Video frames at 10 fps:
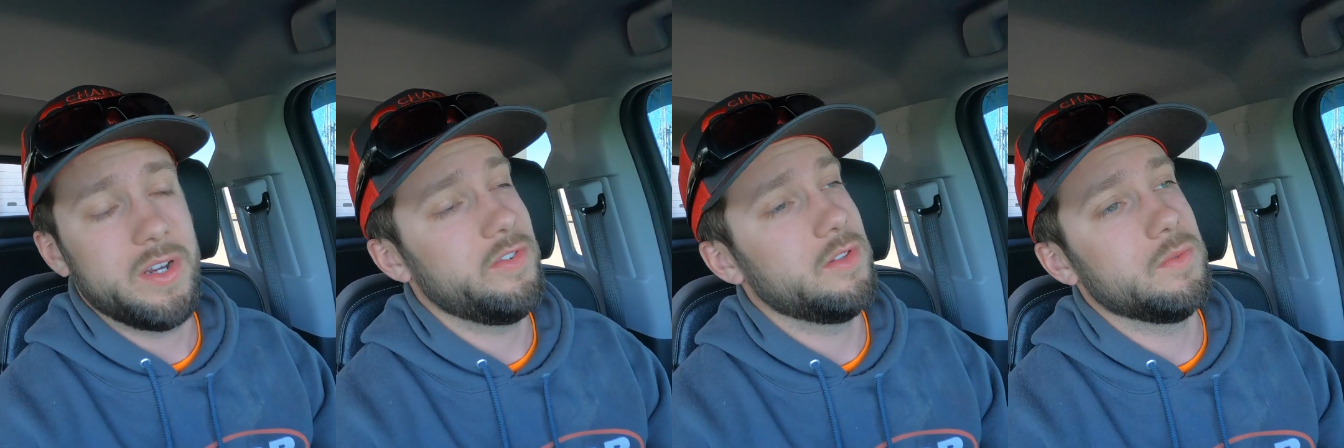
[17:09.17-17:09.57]

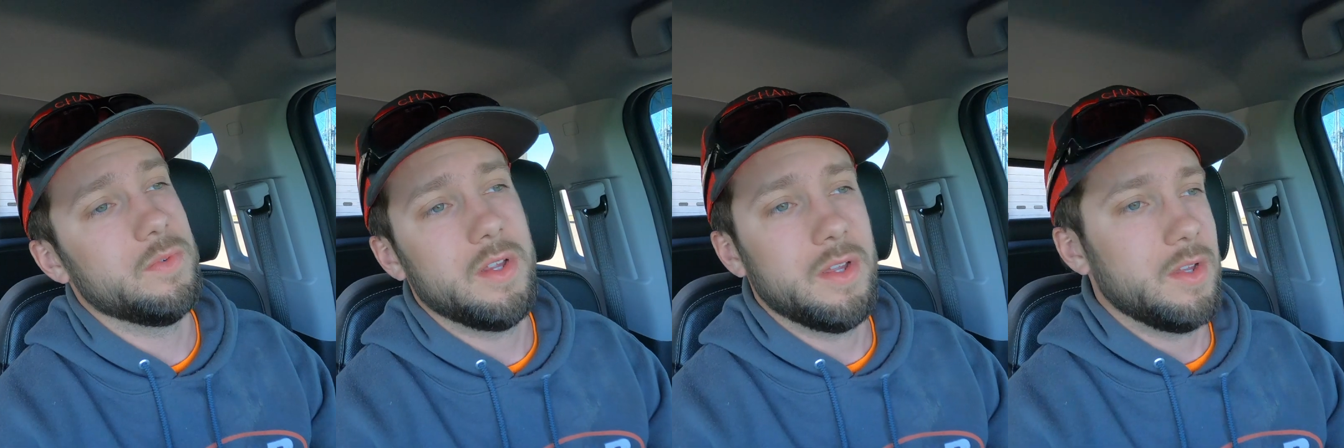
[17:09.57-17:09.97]

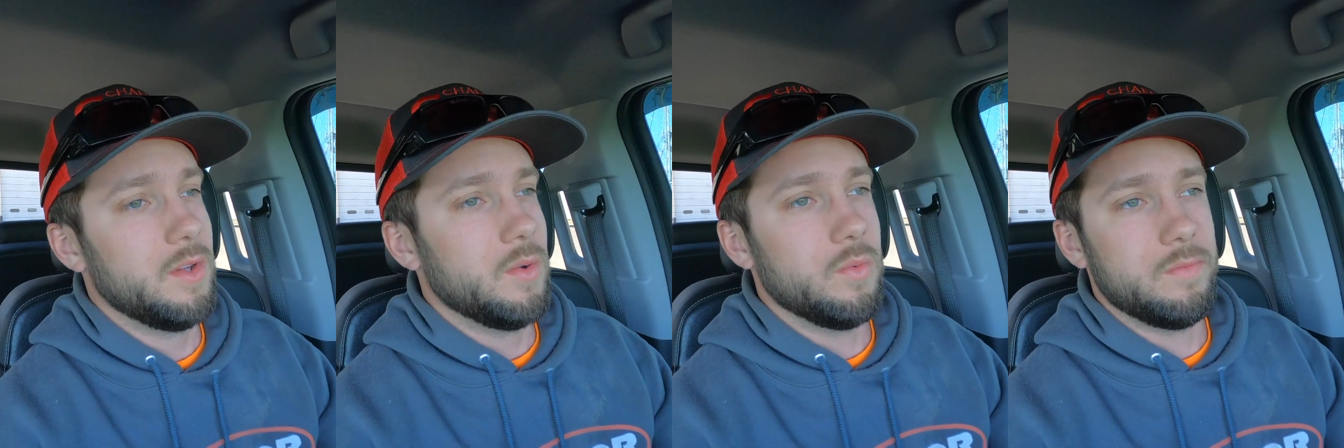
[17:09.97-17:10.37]

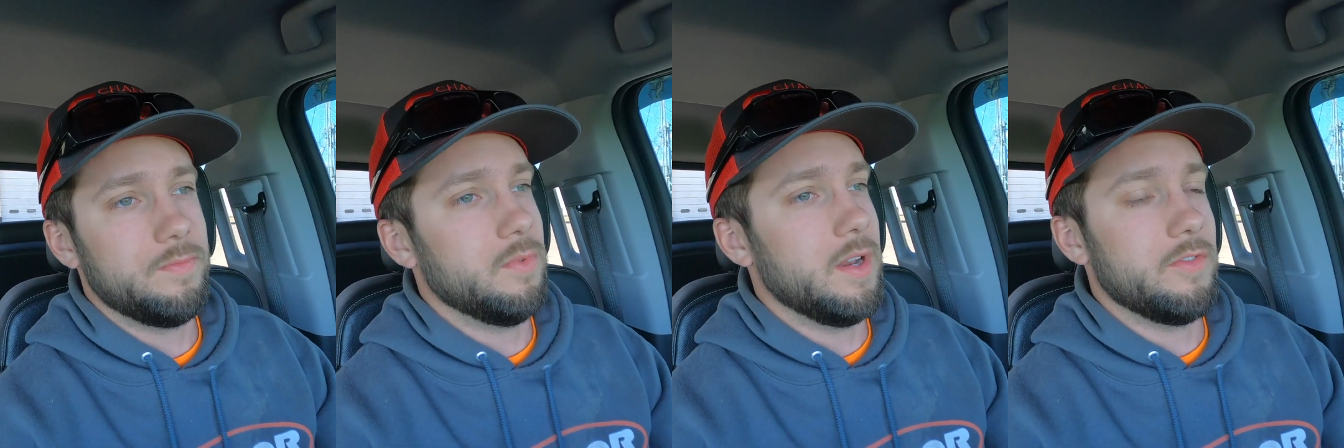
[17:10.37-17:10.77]

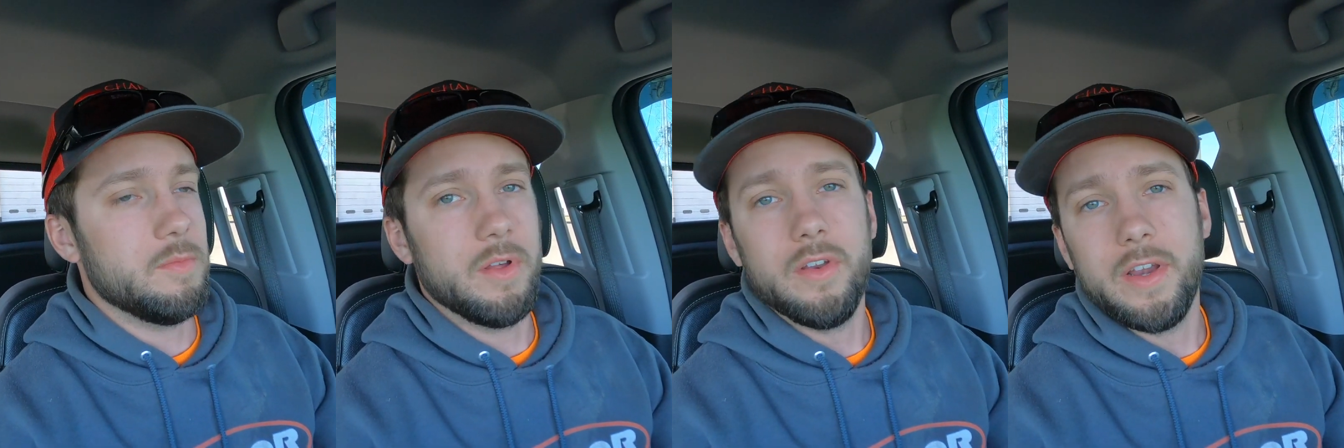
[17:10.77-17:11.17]
Whatever
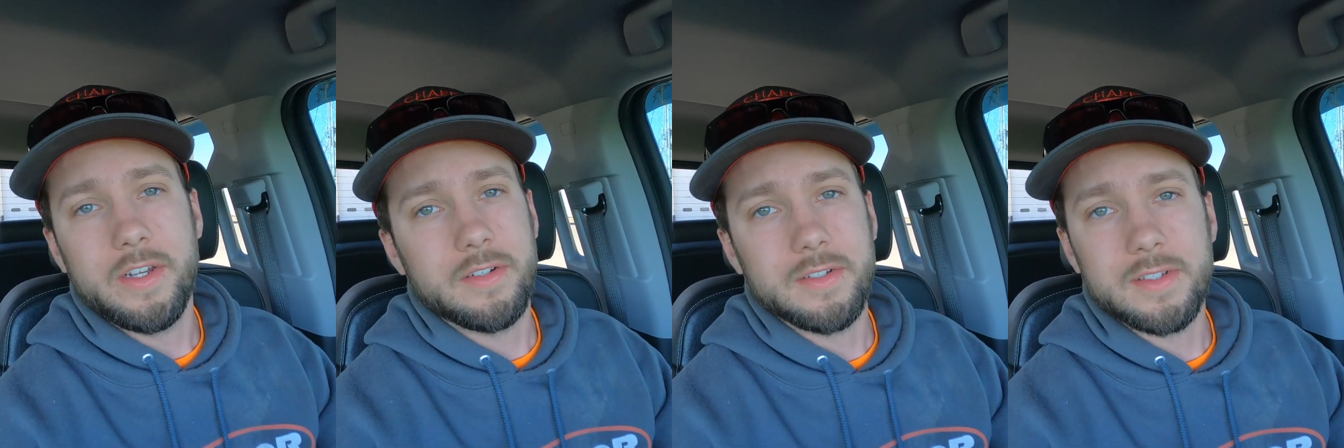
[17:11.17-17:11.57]
Mother
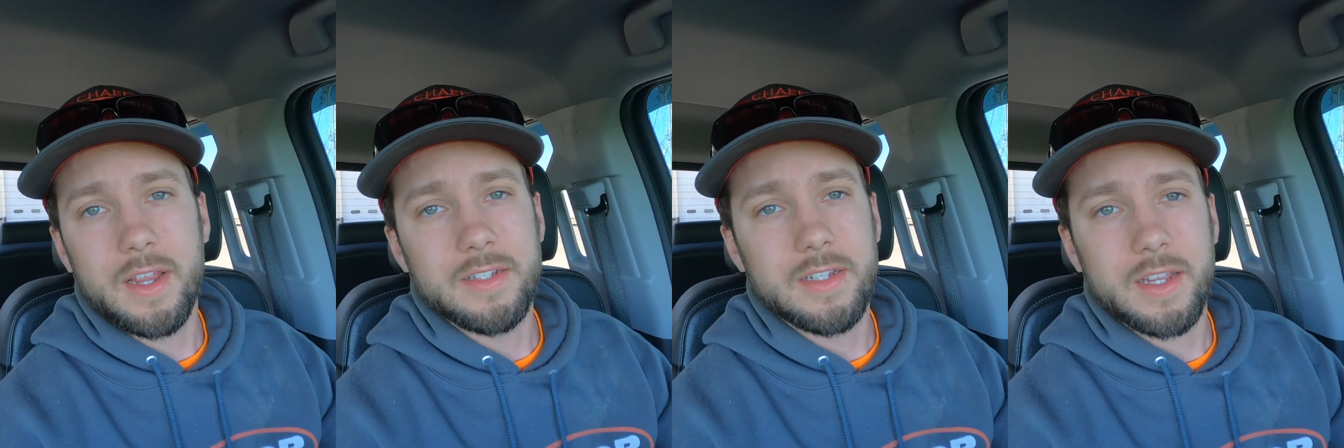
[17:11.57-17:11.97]
Nature
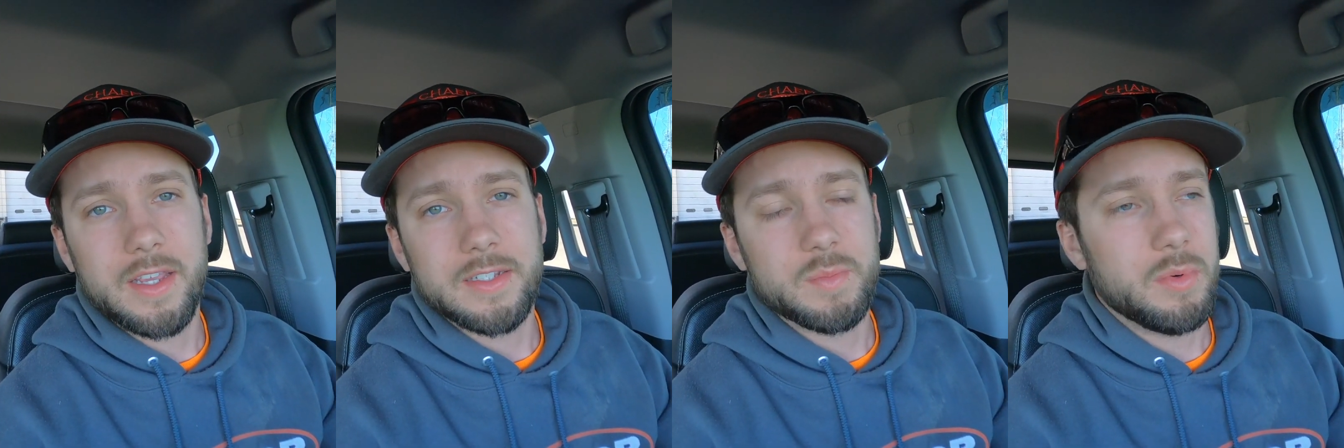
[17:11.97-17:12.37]
decides, I guess.